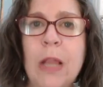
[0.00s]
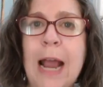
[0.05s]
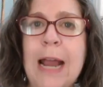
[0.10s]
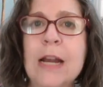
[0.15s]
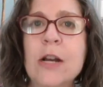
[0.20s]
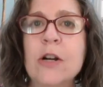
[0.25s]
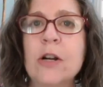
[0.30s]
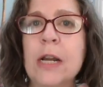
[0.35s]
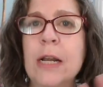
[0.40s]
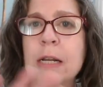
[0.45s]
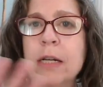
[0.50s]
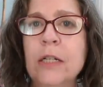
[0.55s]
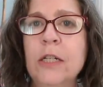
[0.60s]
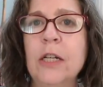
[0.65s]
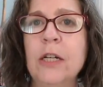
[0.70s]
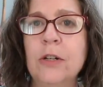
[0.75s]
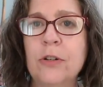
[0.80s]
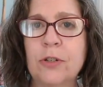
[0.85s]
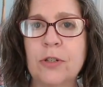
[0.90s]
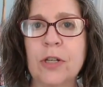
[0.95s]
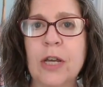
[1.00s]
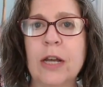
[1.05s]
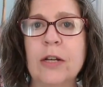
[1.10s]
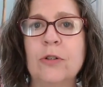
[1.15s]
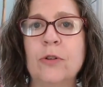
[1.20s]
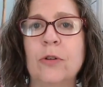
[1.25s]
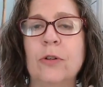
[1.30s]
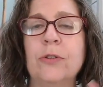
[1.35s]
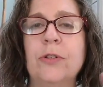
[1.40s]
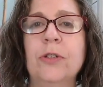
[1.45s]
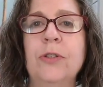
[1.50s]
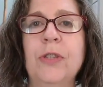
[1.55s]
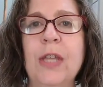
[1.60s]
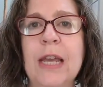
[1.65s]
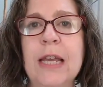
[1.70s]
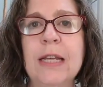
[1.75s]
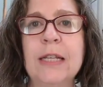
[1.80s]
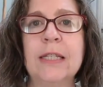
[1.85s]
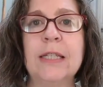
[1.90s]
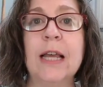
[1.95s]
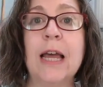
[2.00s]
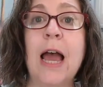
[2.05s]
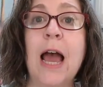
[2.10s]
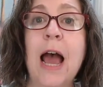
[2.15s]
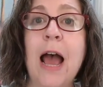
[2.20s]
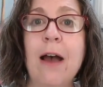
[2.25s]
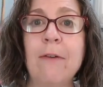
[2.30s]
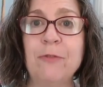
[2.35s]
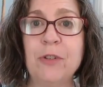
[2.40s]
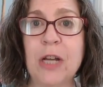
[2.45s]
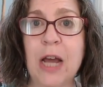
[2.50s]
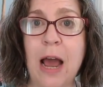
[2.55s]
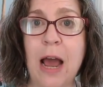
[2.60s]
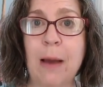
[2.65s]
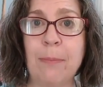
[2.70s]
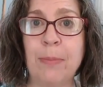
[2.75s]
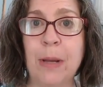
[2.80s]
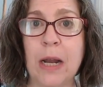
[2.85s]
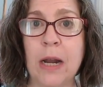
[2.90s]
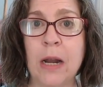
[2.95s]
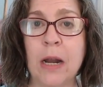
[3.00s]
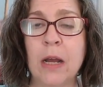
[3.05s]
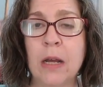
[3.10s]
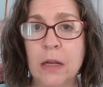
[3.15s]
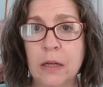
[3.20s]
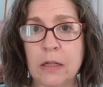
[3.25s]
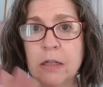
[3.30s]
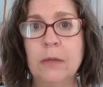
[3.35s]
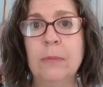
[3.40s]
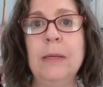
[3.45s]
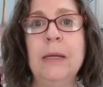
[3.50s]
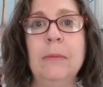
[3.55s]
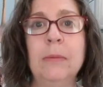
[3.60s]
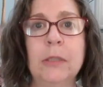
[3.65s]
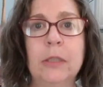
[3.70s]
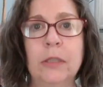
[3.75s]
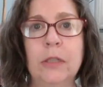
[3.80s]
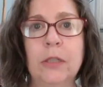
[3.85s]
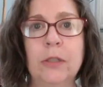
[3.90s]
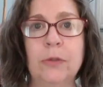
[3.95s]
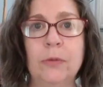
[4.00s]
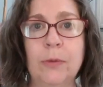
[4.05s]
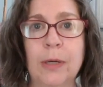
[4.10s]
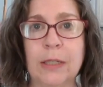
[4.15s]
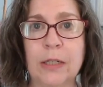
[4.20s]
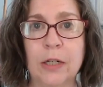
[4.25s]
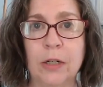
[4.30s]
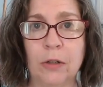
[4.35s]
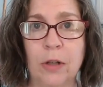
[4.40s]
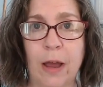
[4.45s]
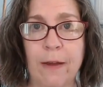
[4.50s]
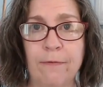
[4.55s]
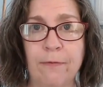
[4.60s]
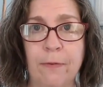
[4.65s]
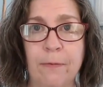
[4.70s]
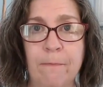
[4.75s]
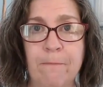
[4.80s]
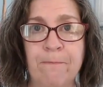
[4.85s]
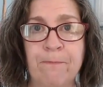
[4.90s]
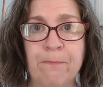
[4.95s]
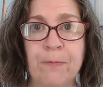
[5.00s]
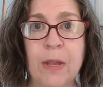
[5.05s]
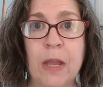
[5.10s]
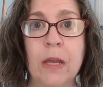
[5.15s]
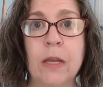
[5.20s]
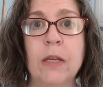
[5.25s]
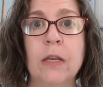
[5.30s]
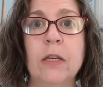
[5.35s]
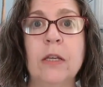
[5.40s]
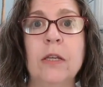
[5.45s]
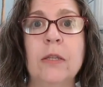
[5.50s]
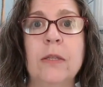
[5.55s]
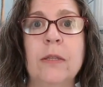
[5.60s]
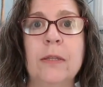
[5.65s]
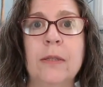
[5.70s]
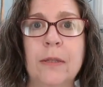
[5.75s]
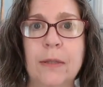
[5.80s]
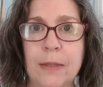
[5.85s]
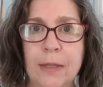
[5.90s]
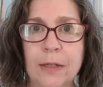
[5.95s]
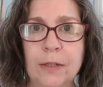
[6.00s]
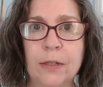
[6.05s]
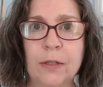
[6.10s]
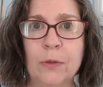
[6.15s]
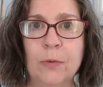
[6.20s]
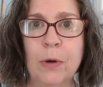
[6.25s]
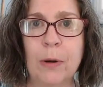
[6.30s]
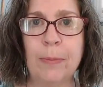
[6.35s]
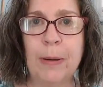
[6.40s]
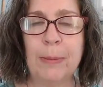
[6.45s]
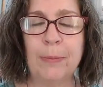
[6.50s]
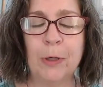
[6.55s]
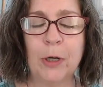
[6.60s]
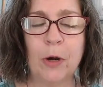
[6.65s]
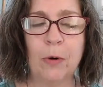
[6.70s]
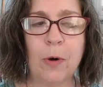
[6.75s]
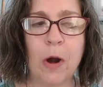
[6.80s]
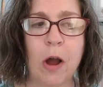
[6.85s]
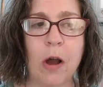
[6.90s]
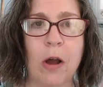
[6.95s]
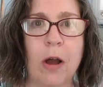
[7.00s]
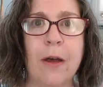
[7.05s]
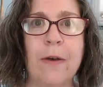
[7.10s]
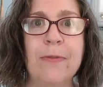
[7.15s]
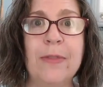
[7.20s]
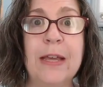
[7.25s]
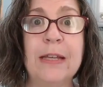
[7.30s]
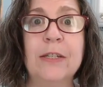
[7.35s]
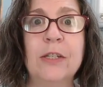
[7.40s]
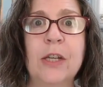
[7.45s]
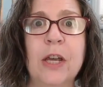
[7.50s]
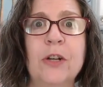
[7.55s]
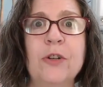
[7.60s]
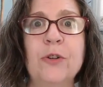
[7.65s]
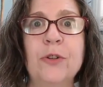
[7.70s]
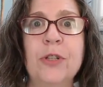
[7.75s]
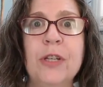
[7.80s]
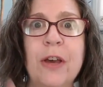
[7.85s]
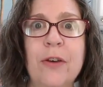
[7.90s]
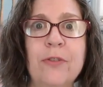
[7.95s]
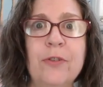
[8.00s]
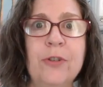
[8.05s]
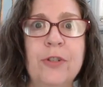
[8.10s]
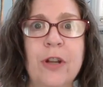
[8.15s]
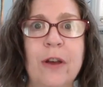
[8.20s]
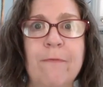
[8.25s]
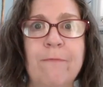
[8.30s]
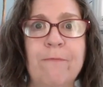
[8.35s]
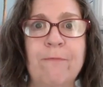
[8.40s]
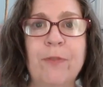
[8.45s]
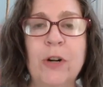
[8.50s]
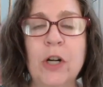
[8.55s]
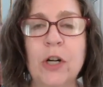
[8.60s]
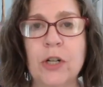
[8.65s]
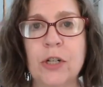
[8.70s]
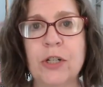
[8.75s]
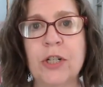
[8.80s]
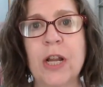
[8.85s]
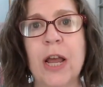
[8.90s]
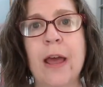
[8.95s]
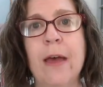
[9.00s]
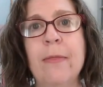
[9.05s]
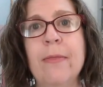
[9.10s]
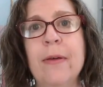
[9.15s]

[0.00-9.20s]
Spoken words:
layer into your schedule the things that have to happen to be able to do the rest of your life. This is where people go wrong. They schedule the other stuff first,